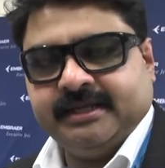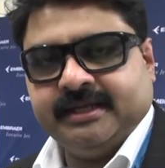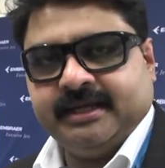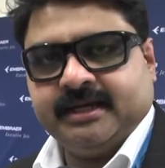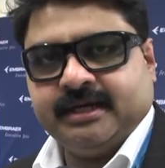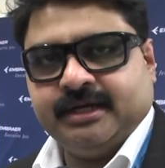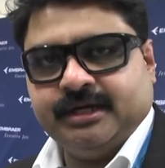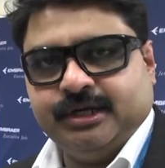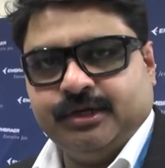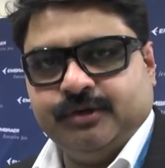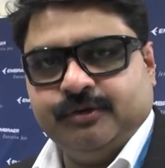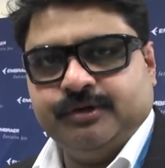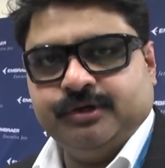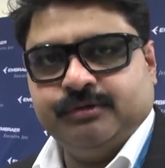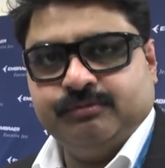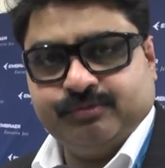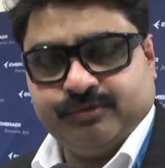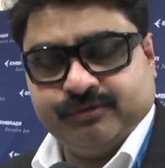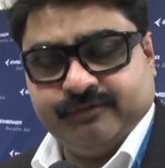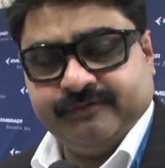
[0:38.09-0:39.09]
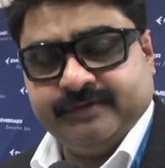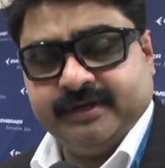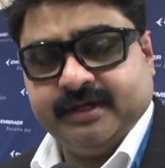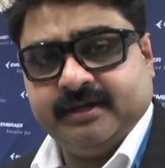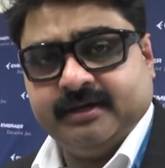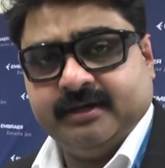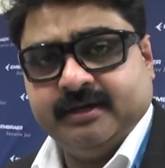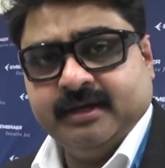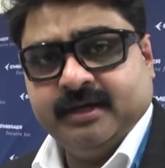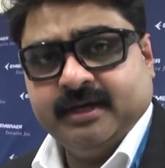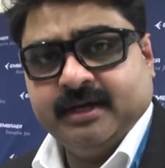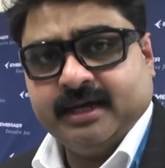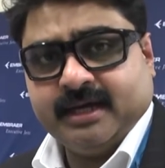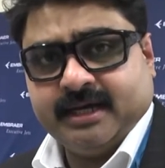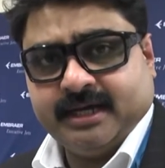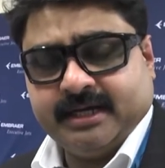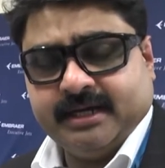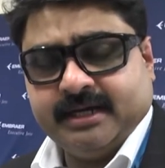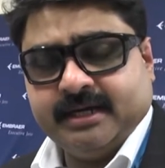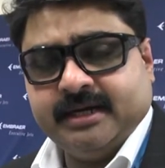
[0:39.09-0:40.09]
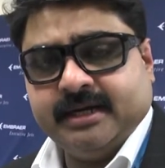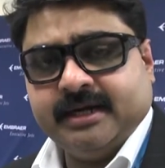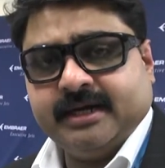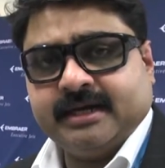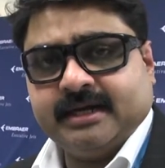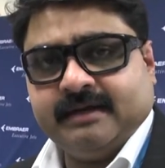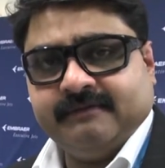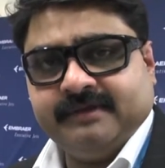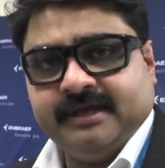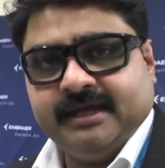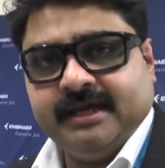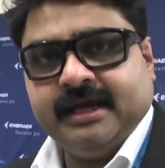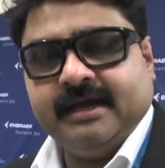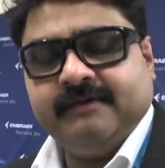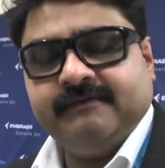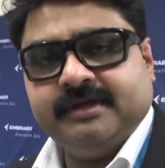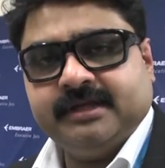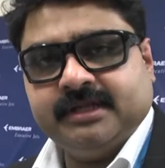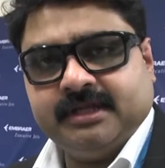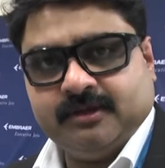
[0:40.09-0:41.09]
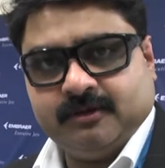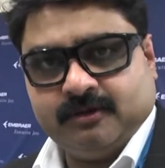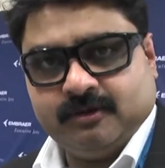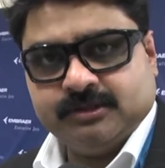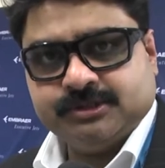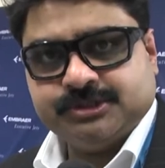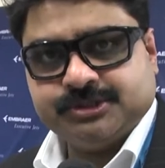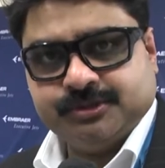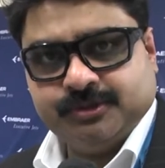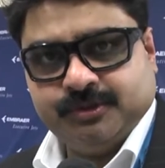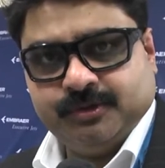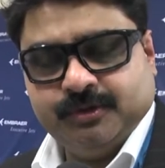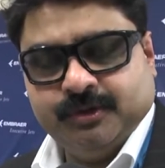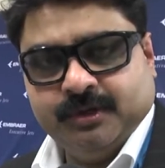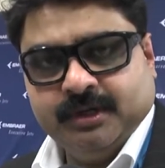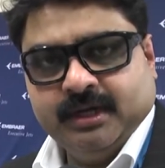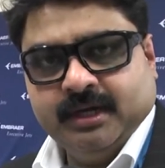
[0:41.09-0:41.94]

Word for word: They continue to improve their current aircraft they have, and they are also